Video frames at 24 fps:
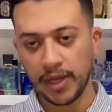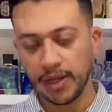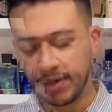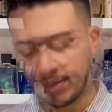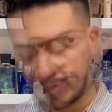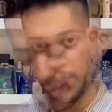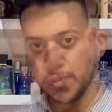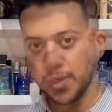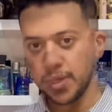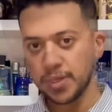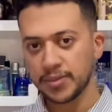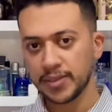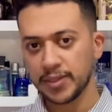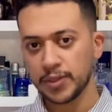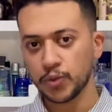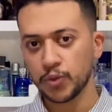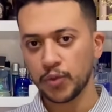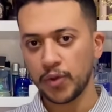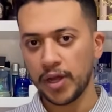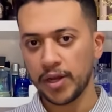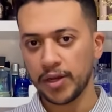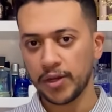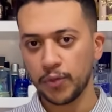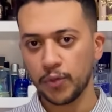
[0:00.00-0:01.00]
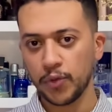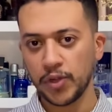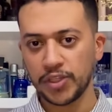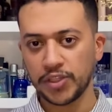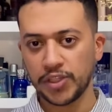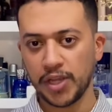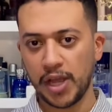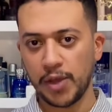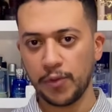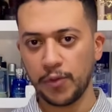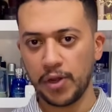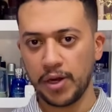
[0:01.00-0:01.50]
smell this one, which
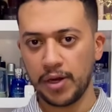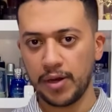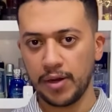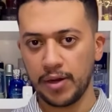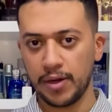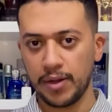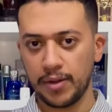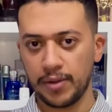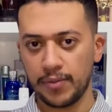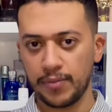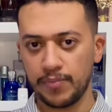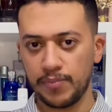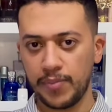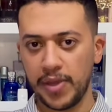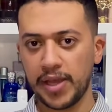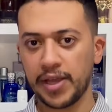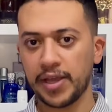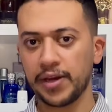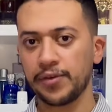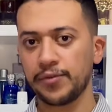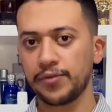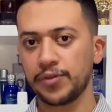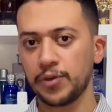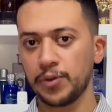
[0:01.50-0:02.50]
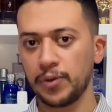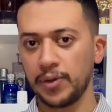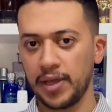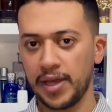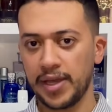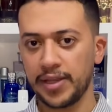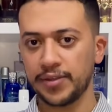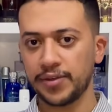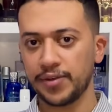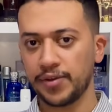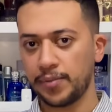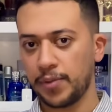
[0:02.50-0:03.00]
I will make a review
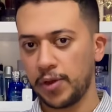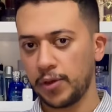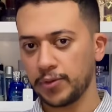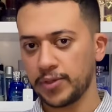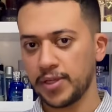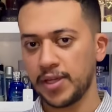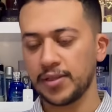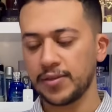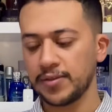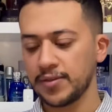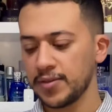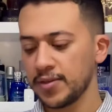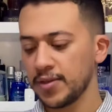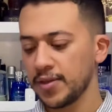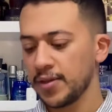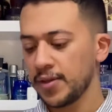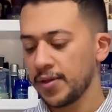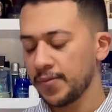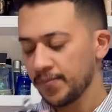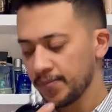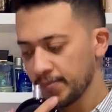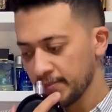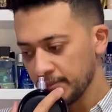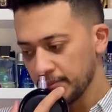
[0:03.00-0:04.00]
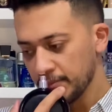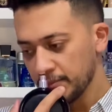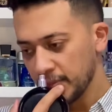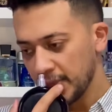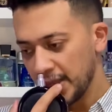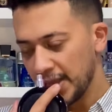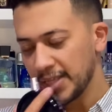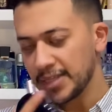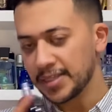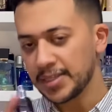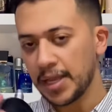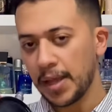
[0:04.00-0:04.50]
later about it.
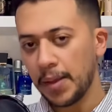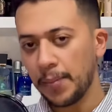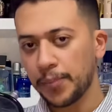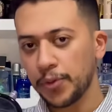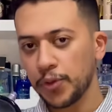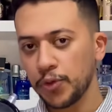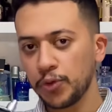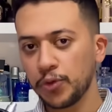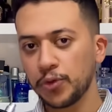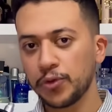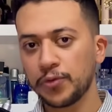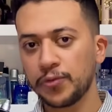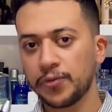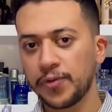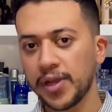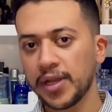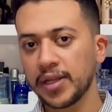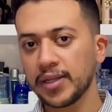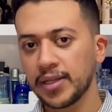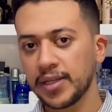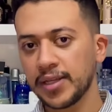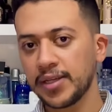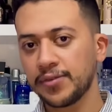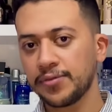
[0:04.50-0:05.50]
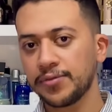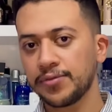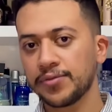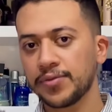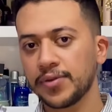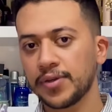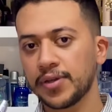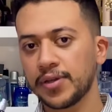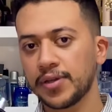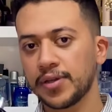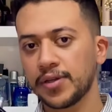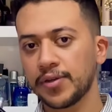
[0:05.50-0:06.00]
It's a pure fig leaf
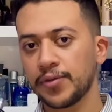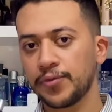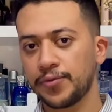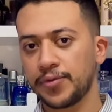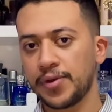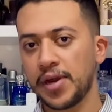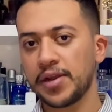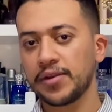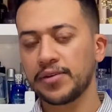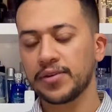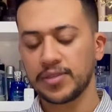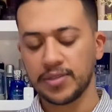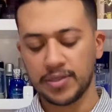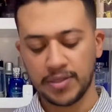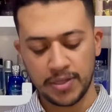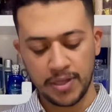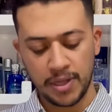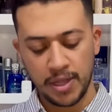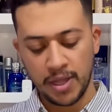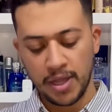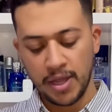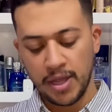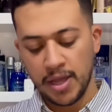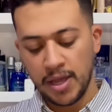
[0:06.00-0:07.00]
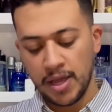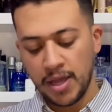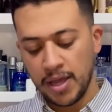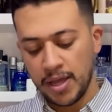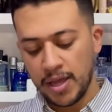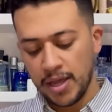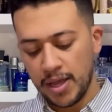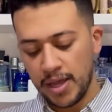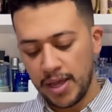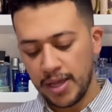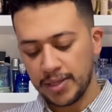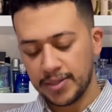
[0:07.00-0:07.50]
fragrance.
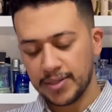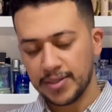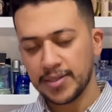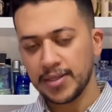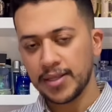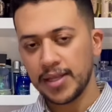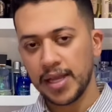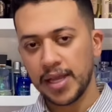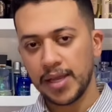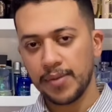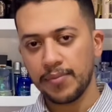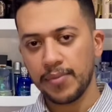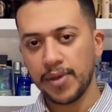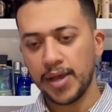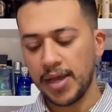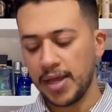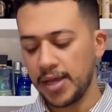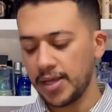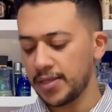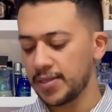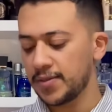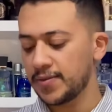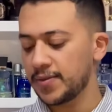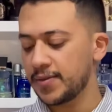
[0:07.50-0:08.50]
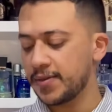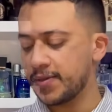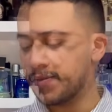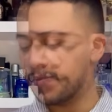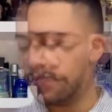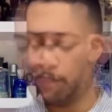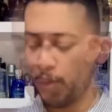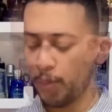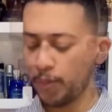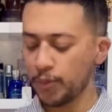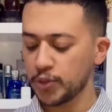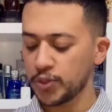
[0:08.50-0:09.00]
Its name is
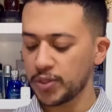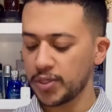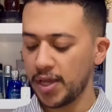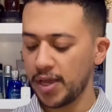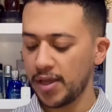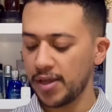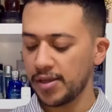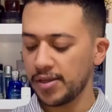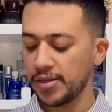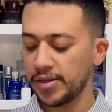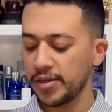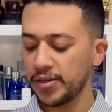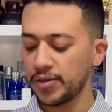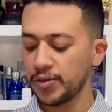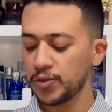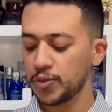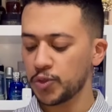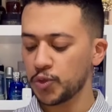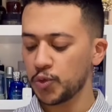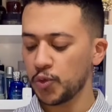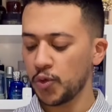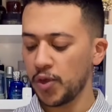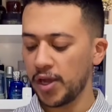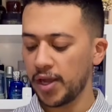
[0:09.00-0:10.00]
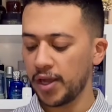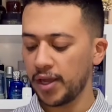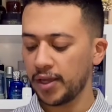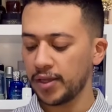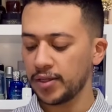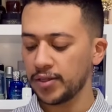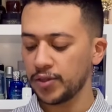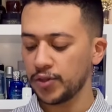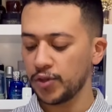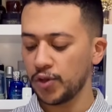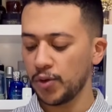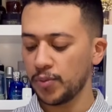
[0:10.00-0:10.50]
Maupassant, une histoire
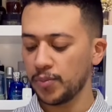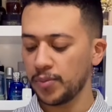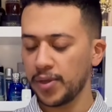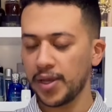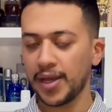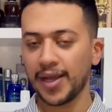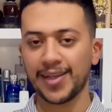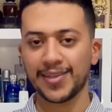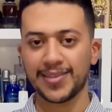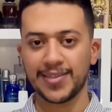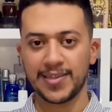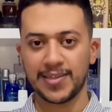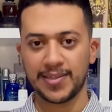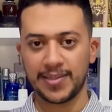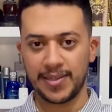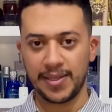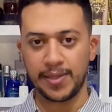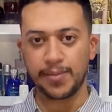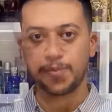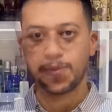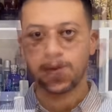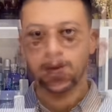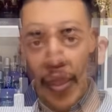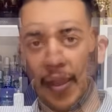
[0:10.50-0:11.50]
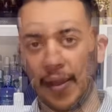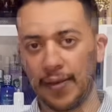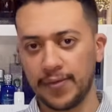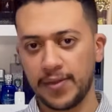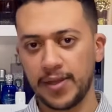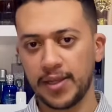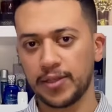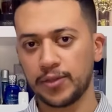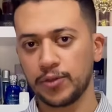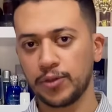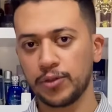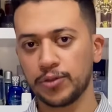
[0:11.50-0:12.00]
d'homme irrésistible. I
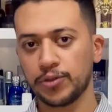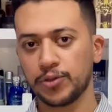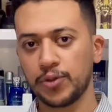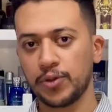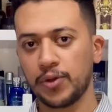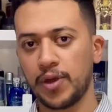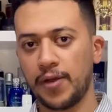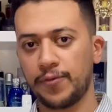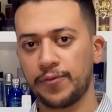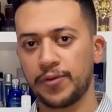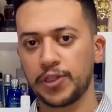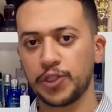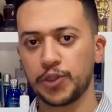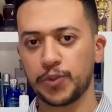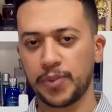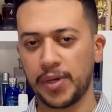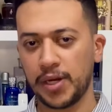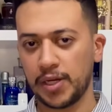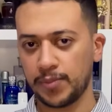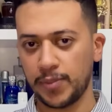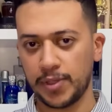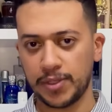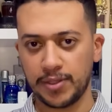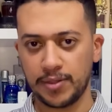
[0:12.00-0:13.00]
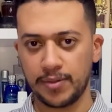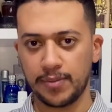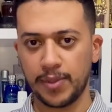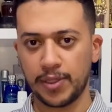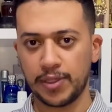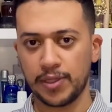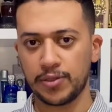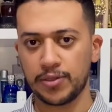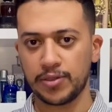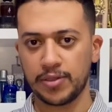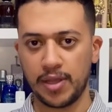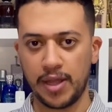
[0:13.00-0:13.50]
think it's also a French brand, but
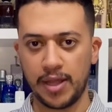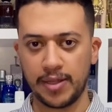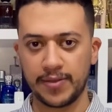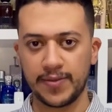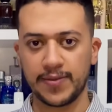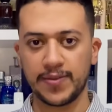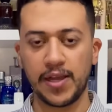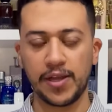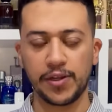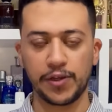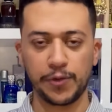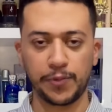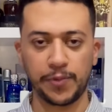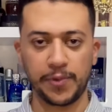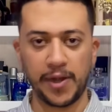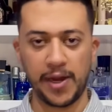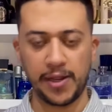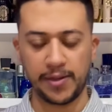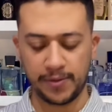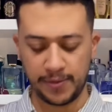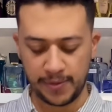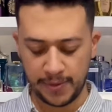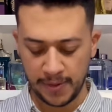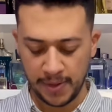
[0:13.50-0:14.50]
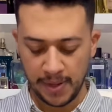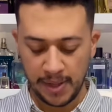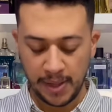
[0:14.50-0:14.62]
it's a designer brand.